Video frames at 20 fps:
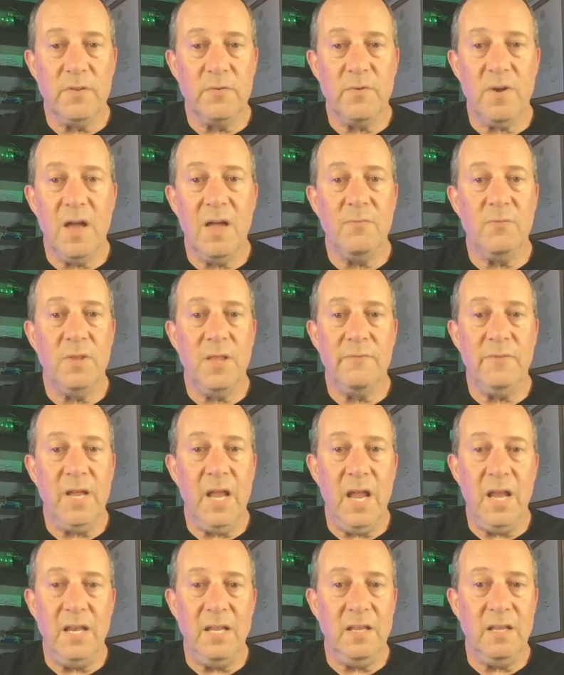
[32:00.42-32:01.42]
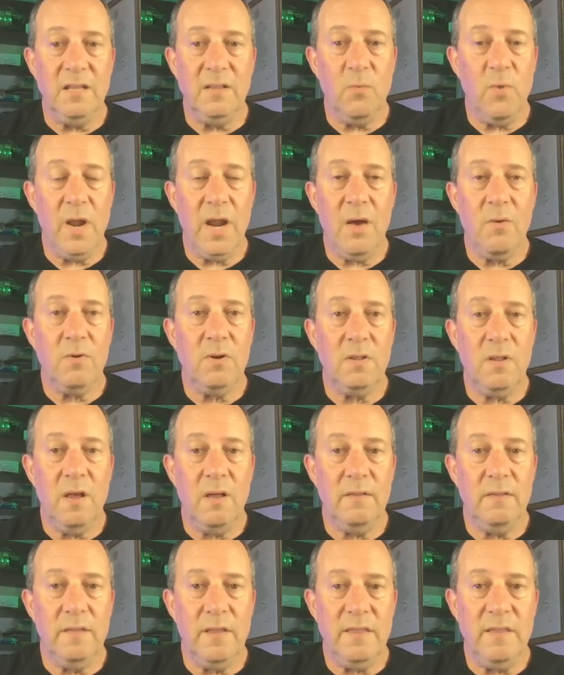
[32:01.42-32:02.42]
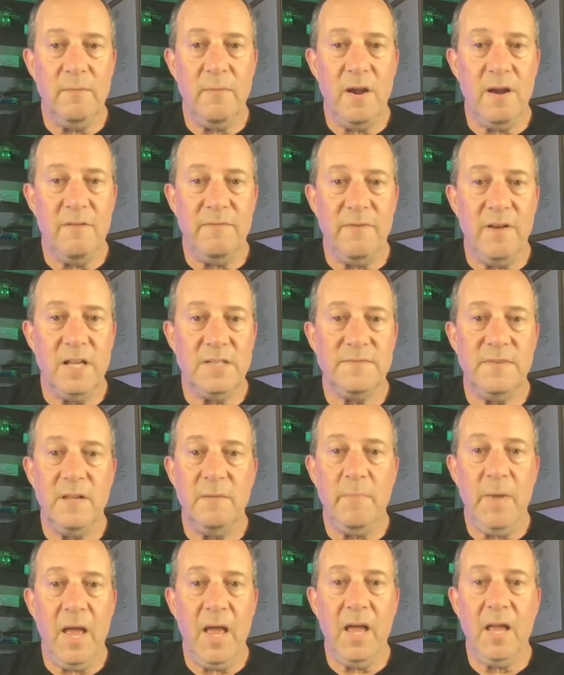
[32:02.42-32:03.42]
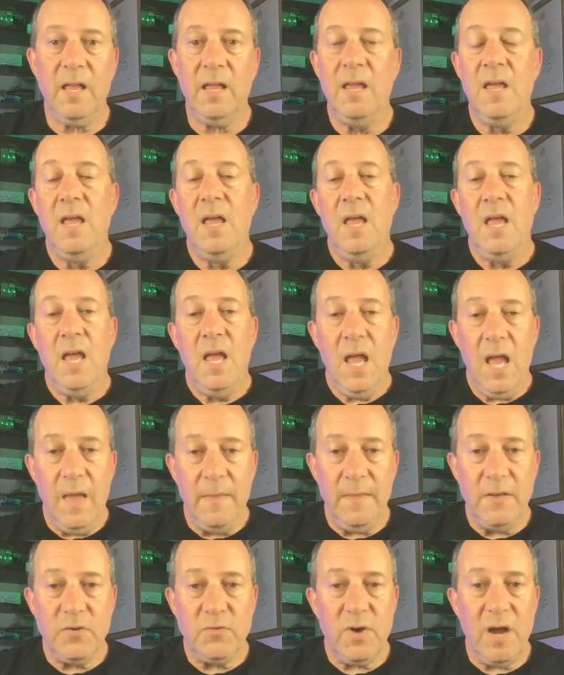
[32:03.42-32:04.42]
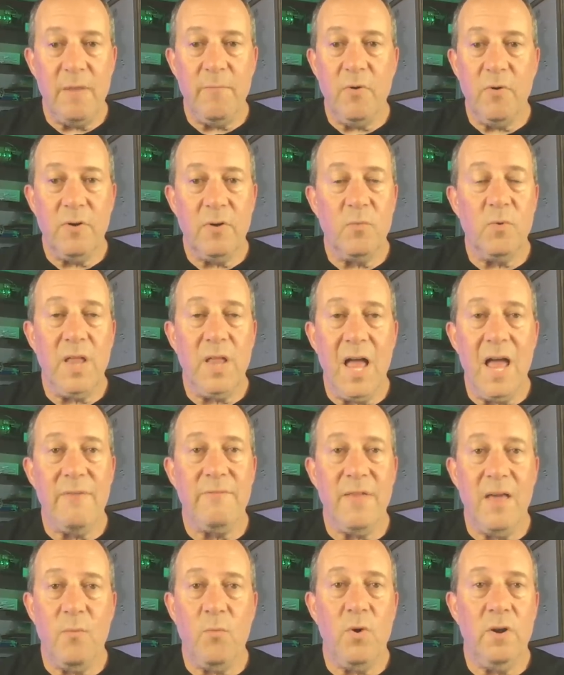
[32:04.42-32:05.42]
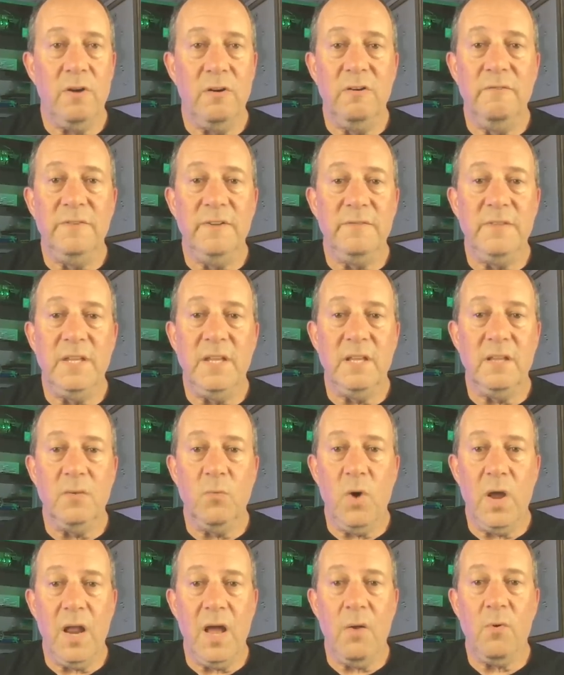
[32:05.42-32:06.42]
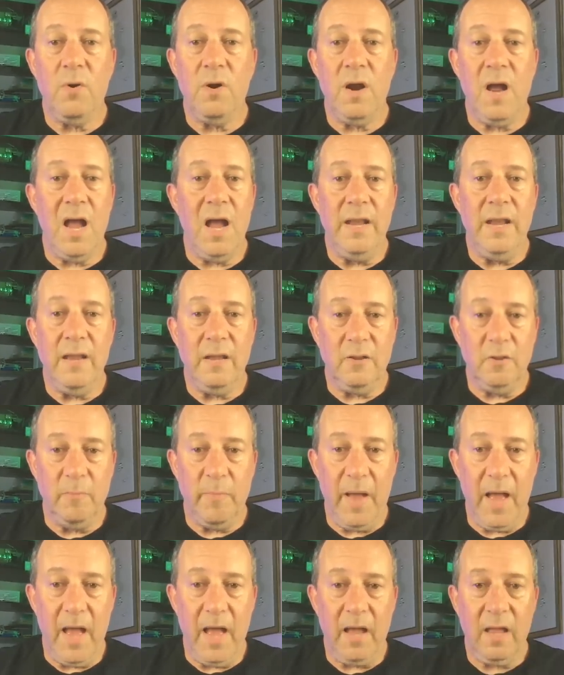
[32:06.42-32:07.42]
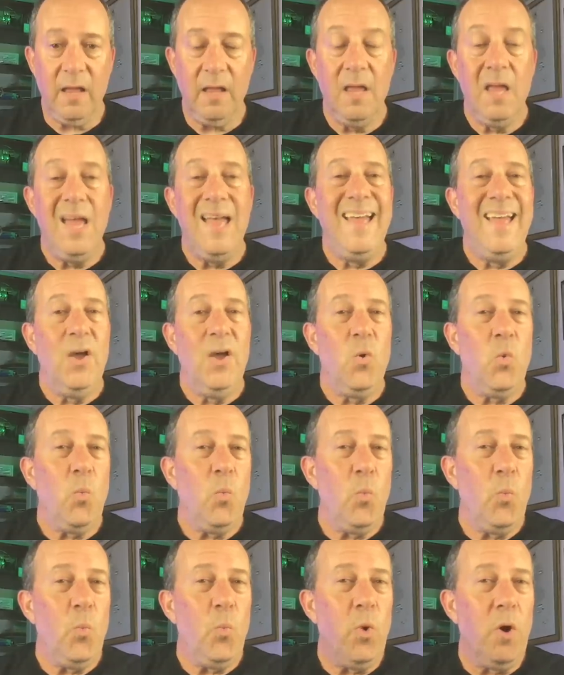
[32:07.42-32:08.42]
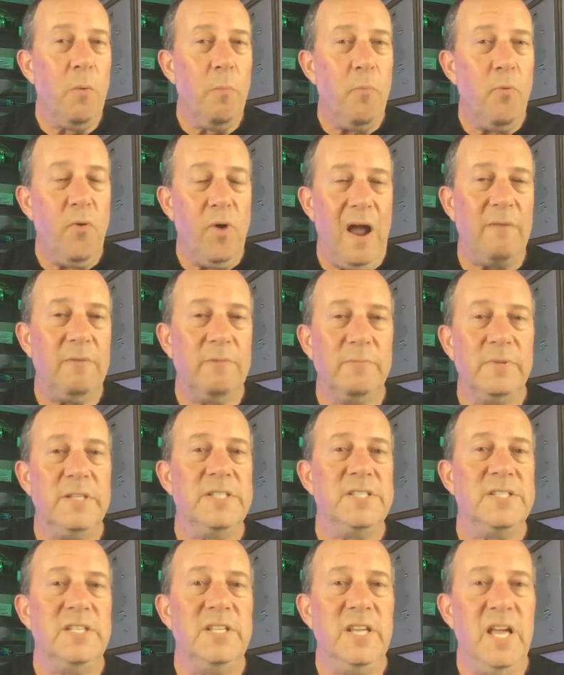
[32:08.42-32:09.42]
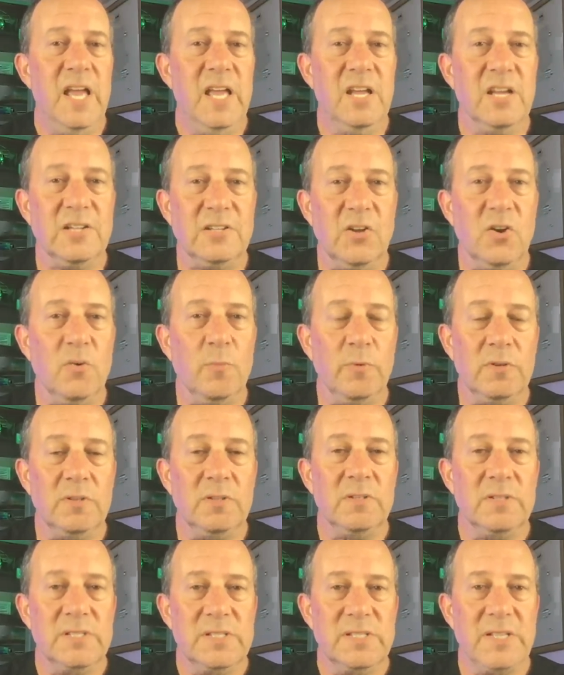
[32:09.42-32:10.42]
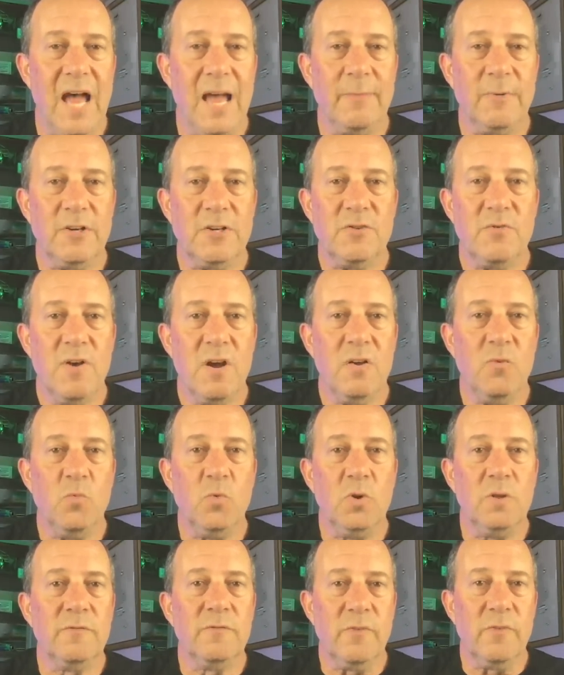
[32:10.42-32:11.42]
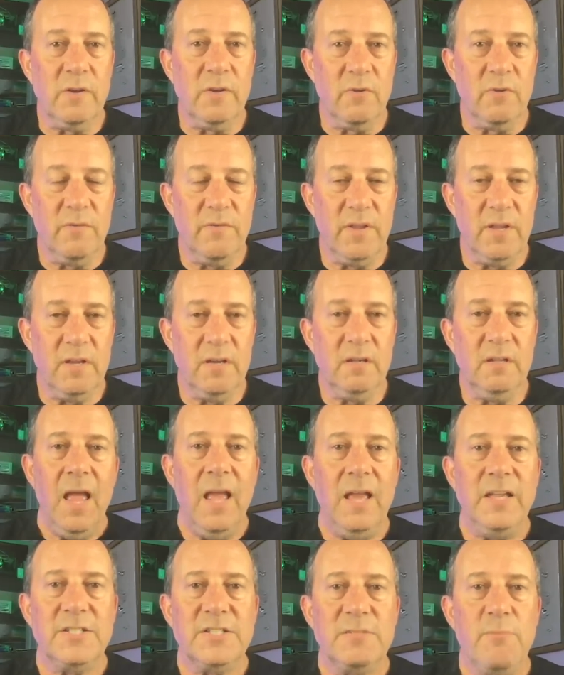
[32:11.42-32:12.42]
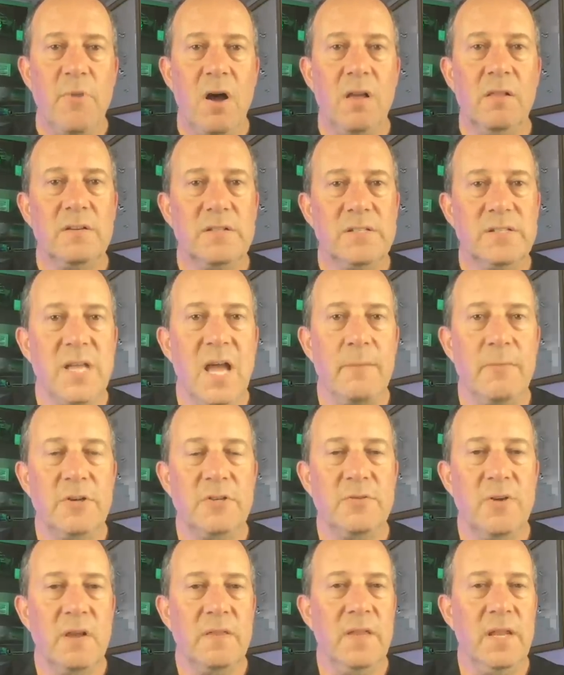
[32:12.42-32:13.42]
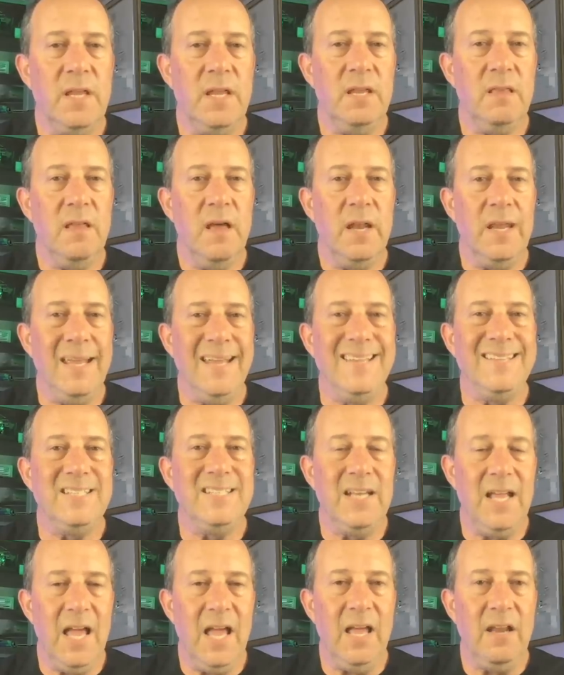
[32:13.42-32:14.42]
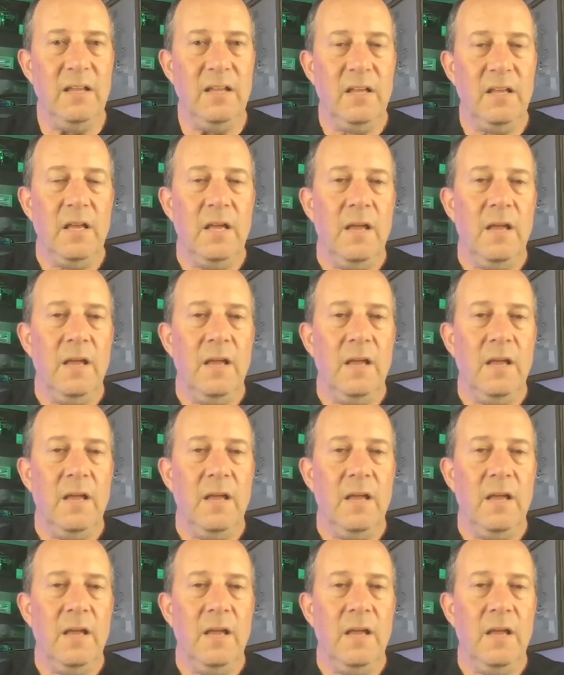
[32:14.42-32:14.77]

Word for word: drive will have an 80 kilowatt hour lithium iron phosphate pack. And the tri-motor will have that 150 kilowatt hour high nickel pack. We'll probably see a global Cybertruck Wolverine reveal, a smaller Cybertruck that Elon hinted at,